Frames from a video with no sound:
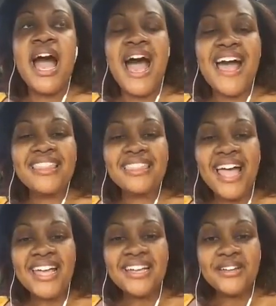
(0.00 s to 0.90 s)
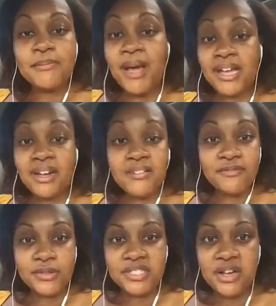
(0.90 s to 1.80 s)
I like my
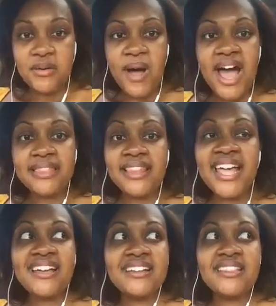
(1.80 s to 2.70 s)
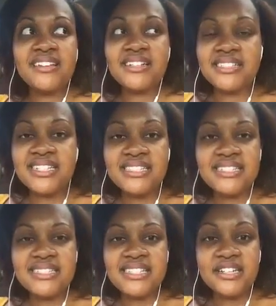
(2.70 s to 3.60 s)
comfort zone. I like the
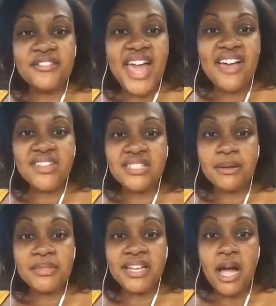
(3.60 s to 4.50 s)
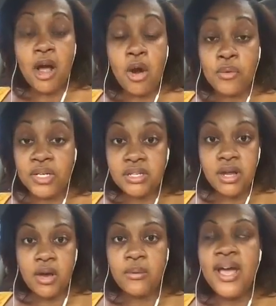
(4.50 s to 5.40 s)
consistency of having something I already
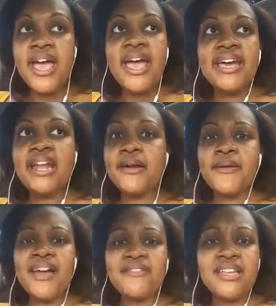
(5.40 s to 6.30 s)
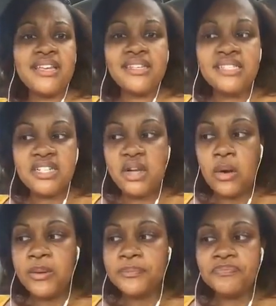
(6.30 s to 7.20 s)
know, and I don't have to get to
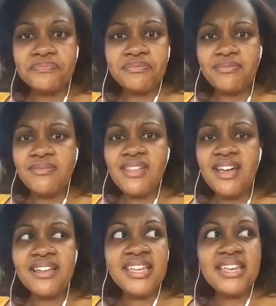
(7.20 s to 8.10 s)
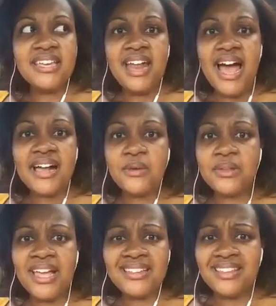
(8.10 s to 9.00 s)
know it. Again, I
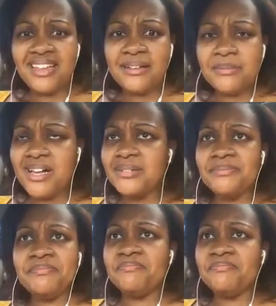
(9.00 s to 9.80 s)
don't like that. I'm like,